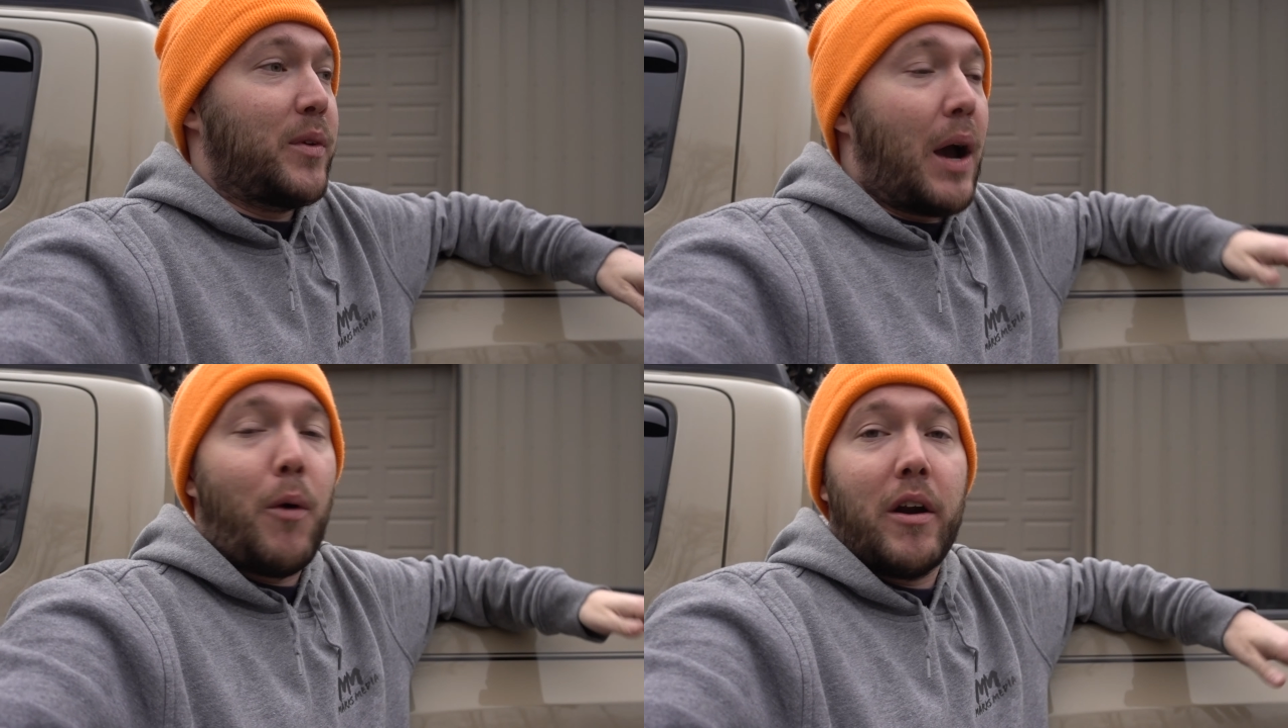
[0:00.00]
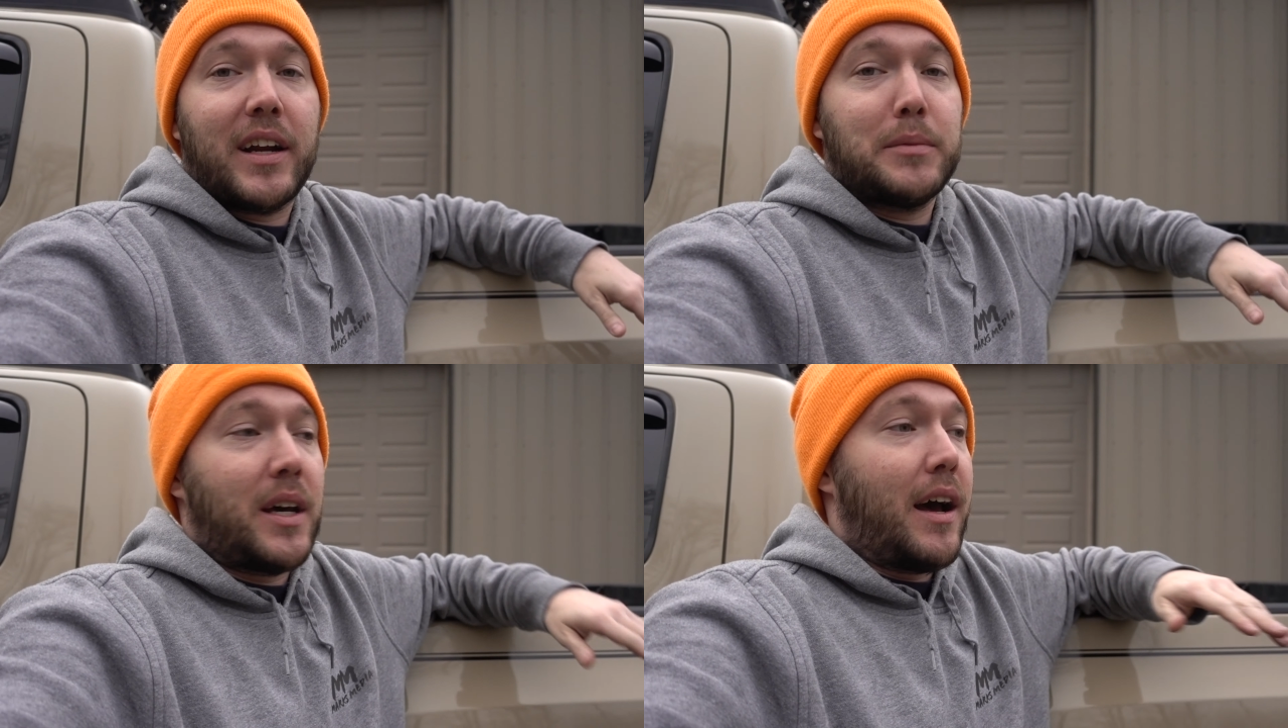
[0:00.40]
When that water
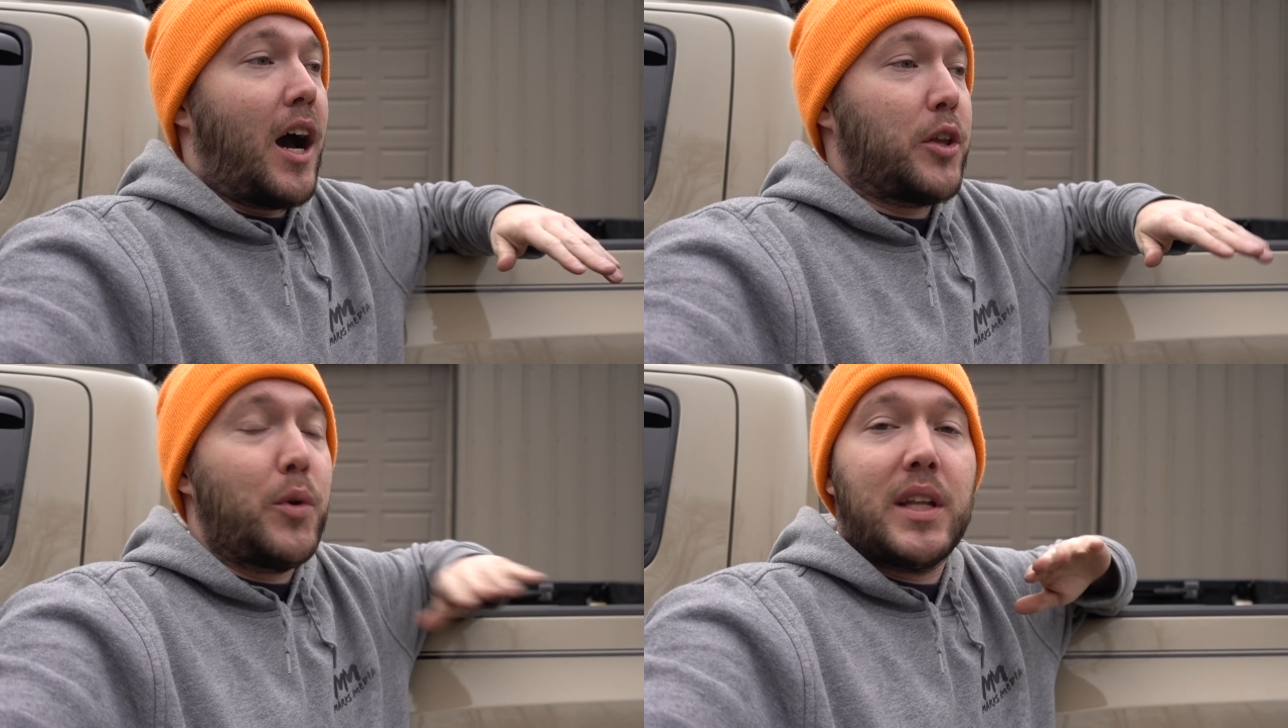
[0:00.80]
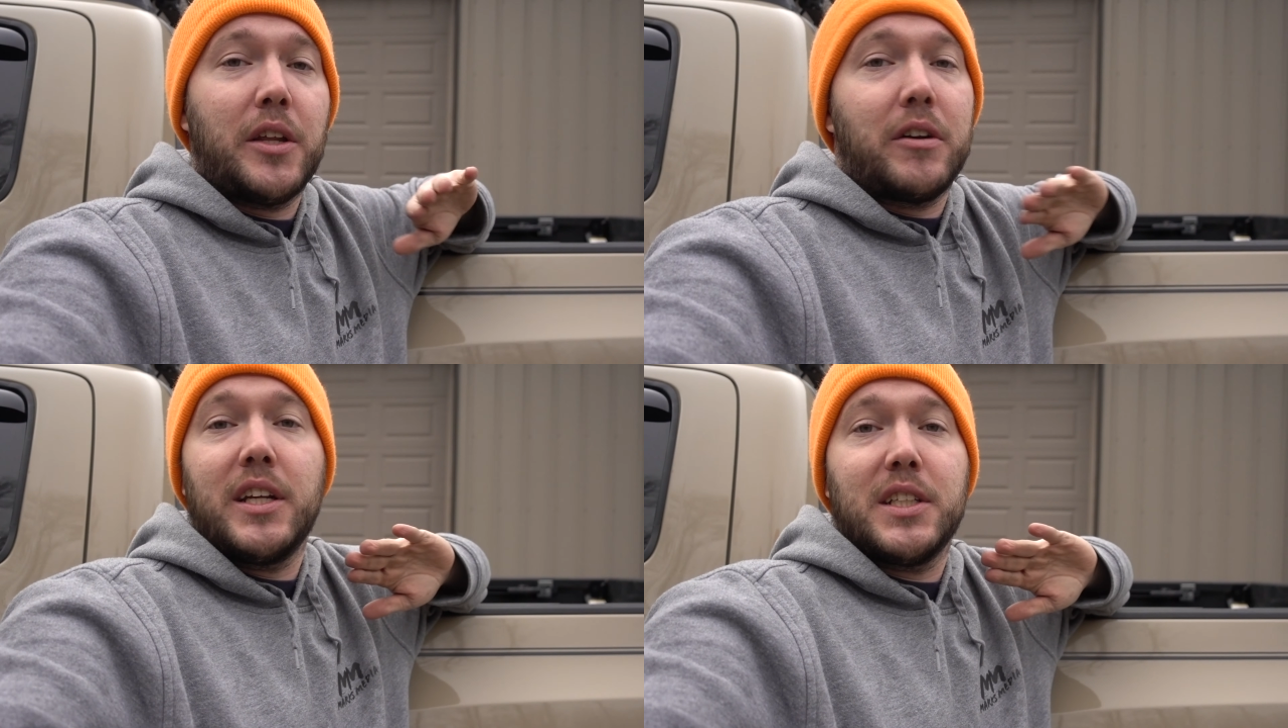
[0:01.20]
comes out hot, you can
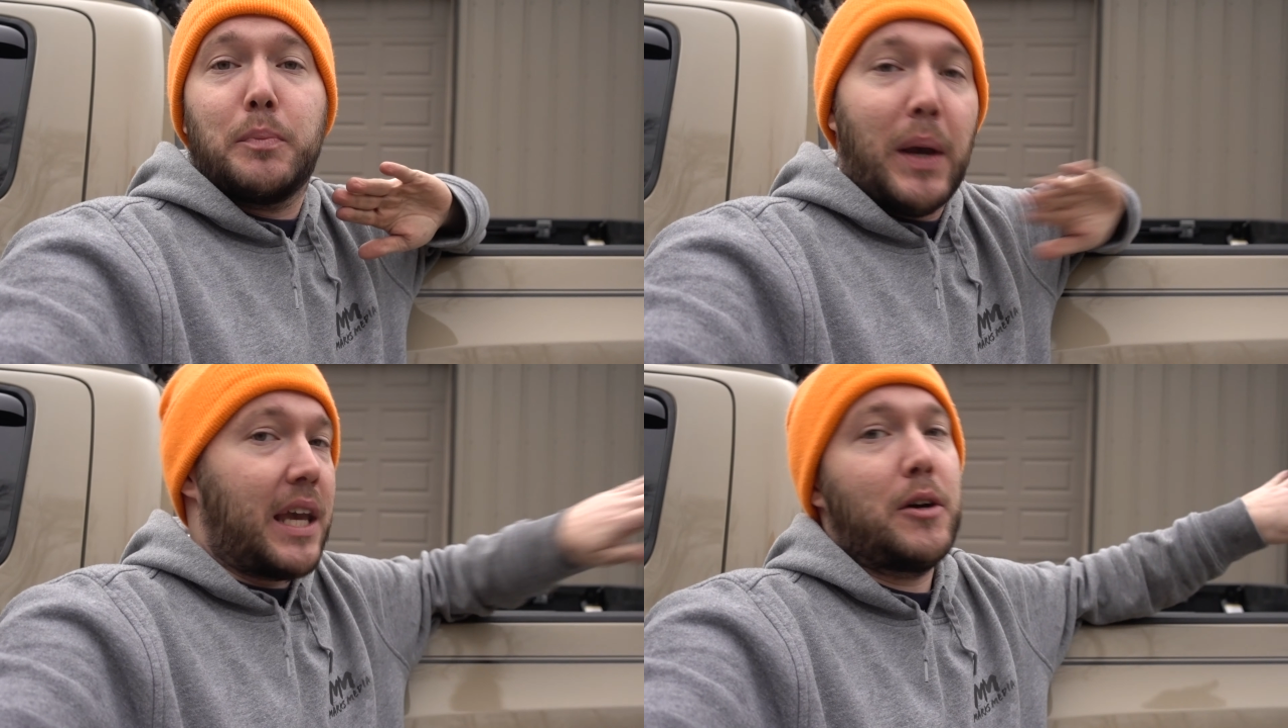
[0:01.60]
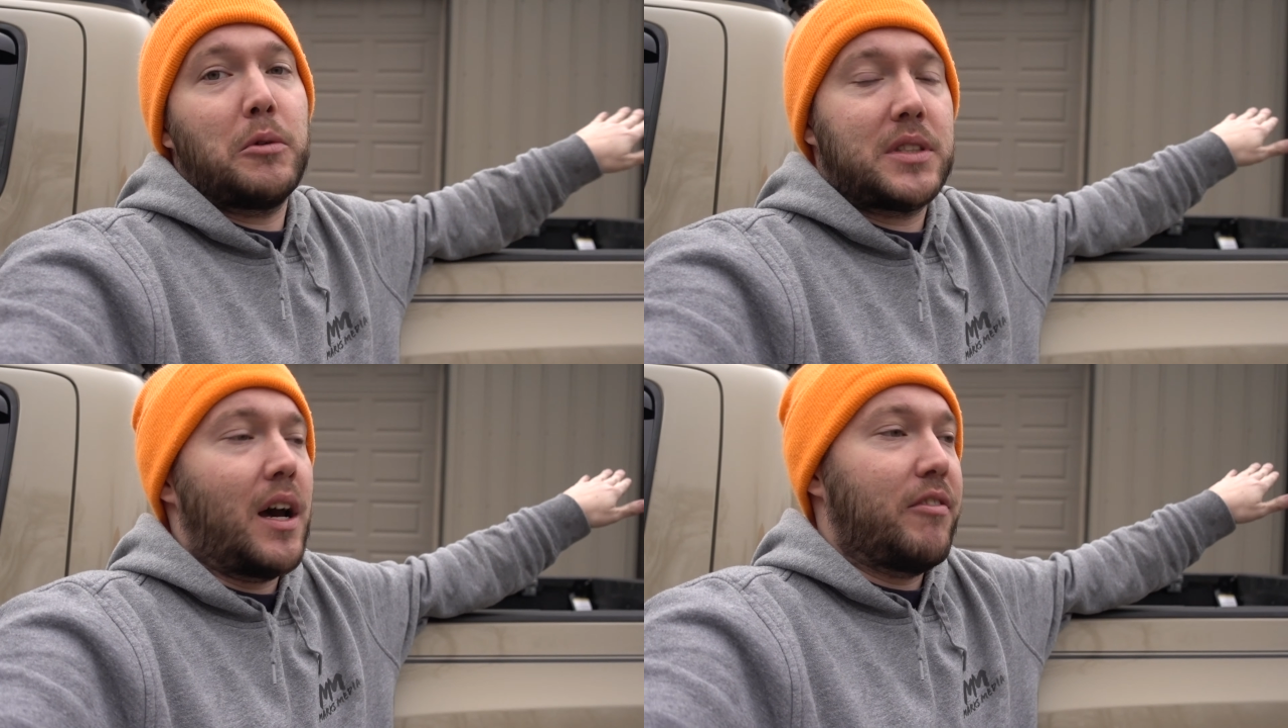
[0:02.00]
literally just
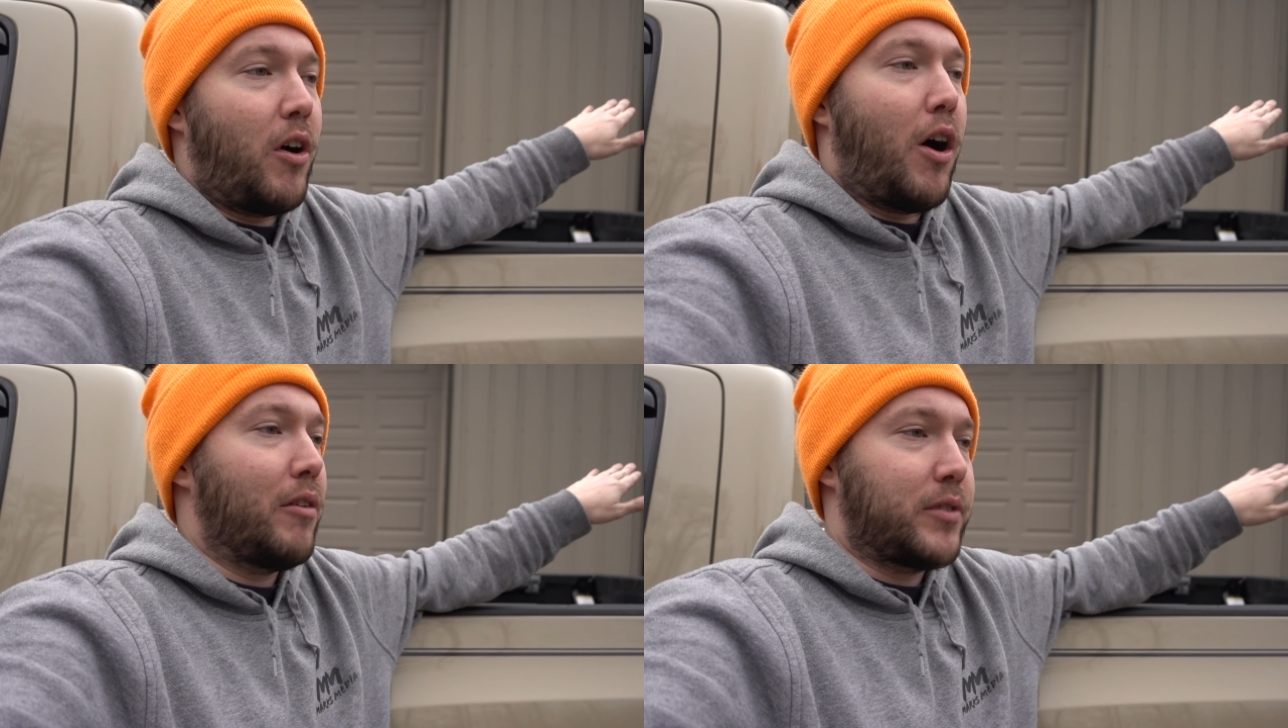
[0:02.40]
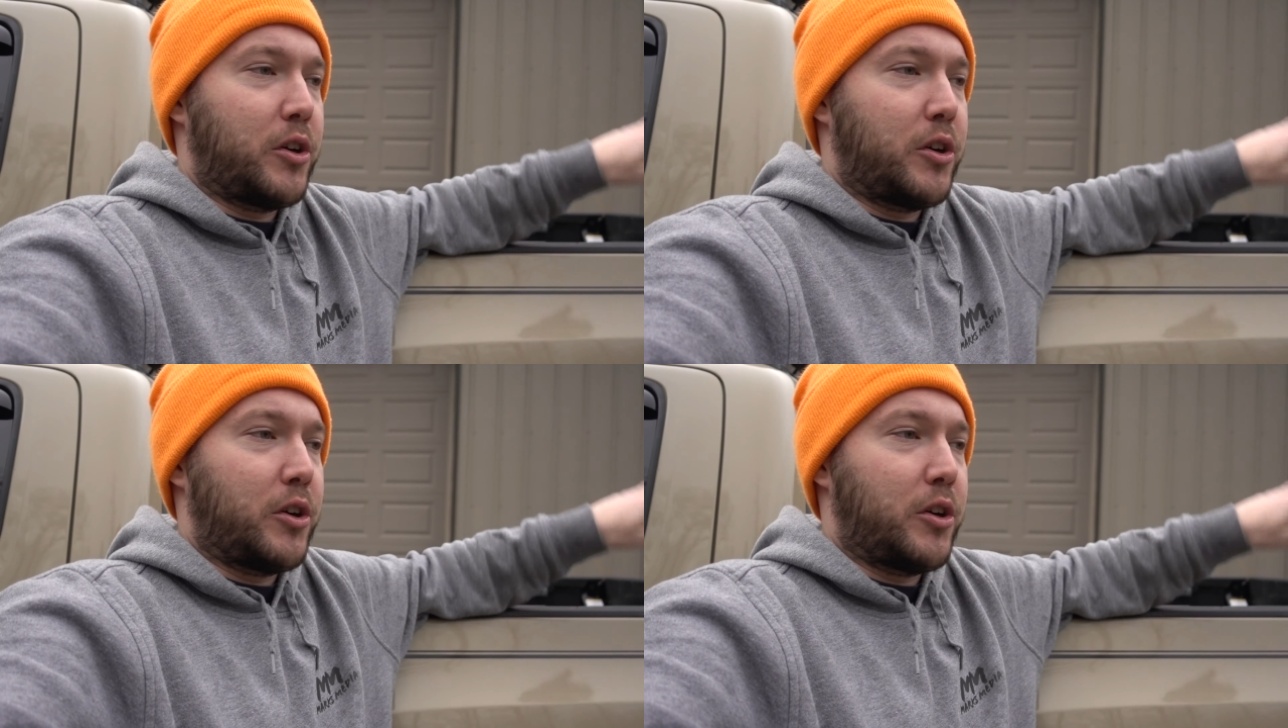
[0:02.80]
peel stuff off.